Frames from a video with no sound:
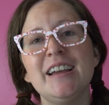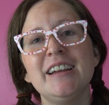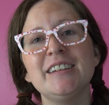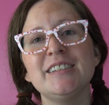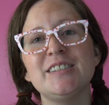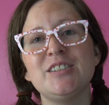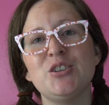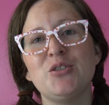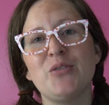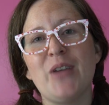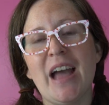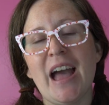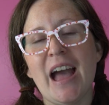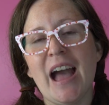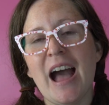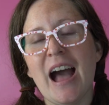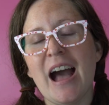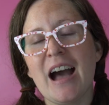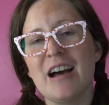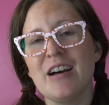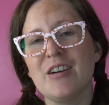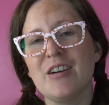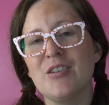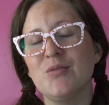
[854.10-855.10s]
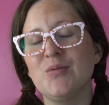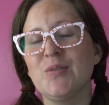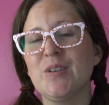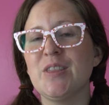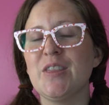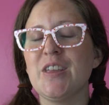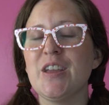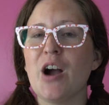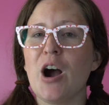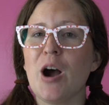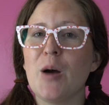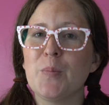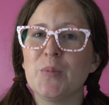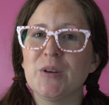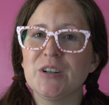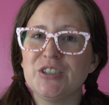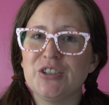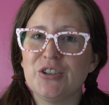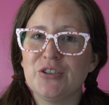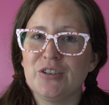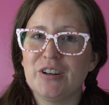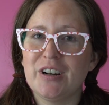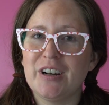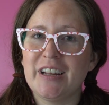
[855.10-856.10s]
to have the
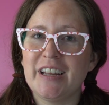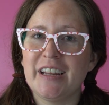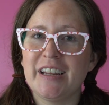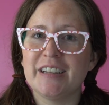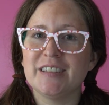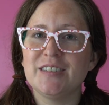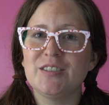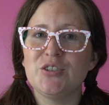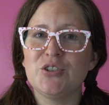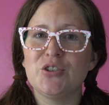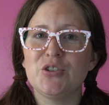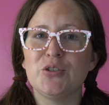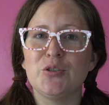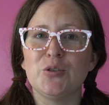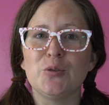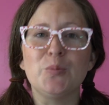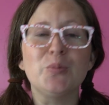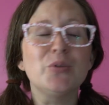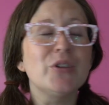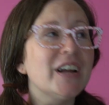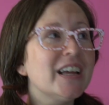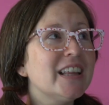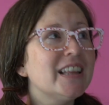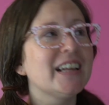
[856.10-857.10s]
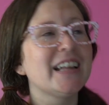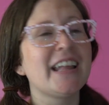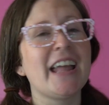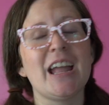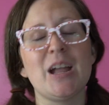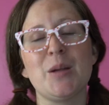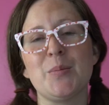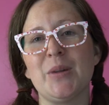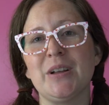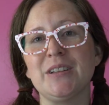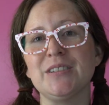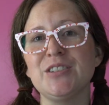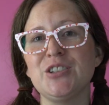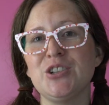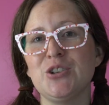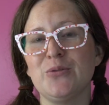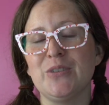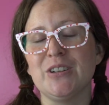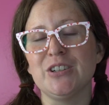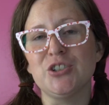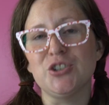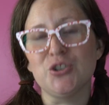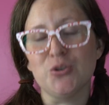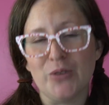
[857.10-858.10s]
opportunity to play the game and to
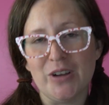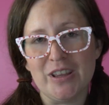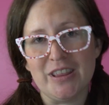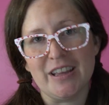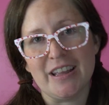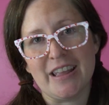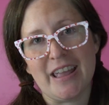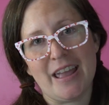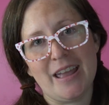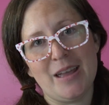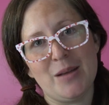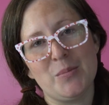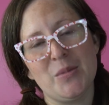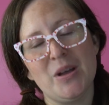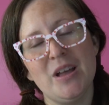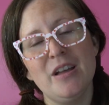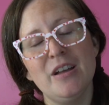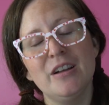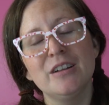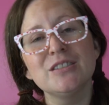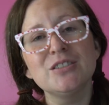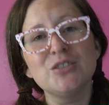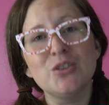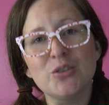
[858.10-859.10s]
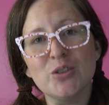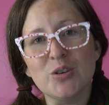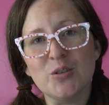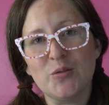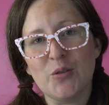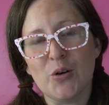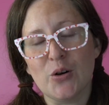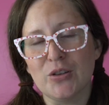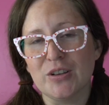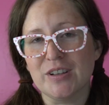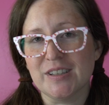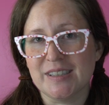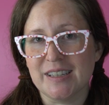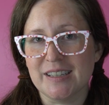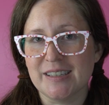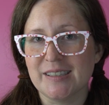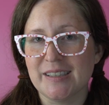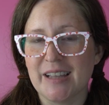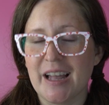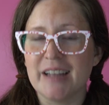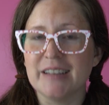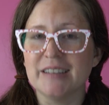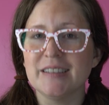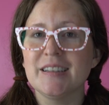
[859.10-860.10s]
enjoy the game to the fullest
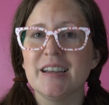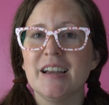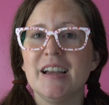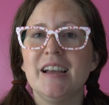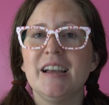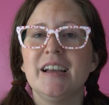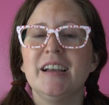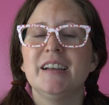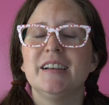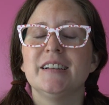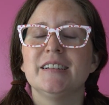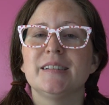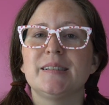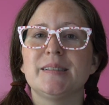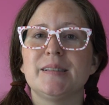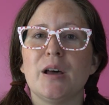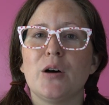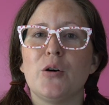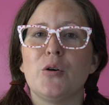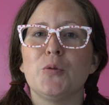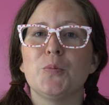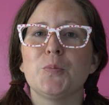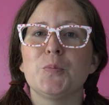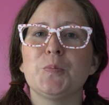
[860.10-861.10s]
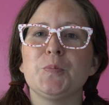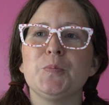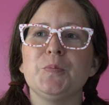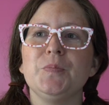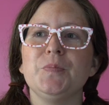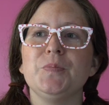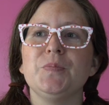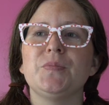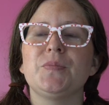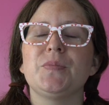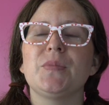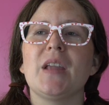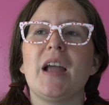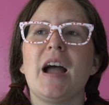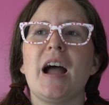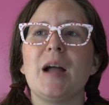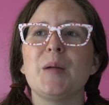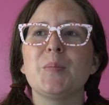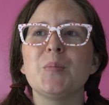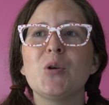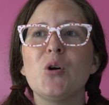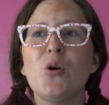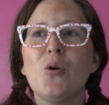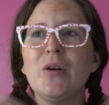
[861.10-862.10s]
extent. So
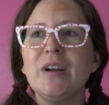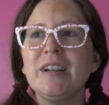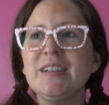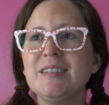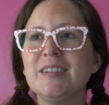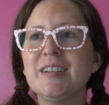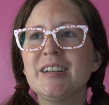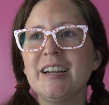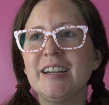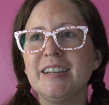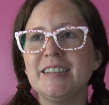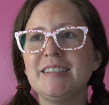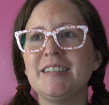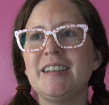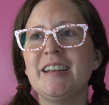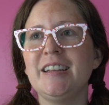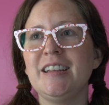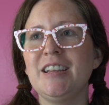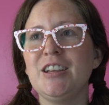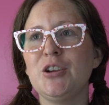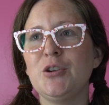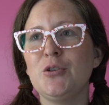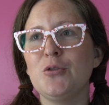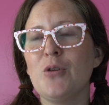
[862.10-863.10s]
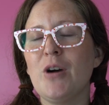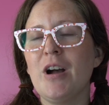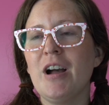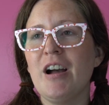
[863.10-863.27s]
I'm going to continue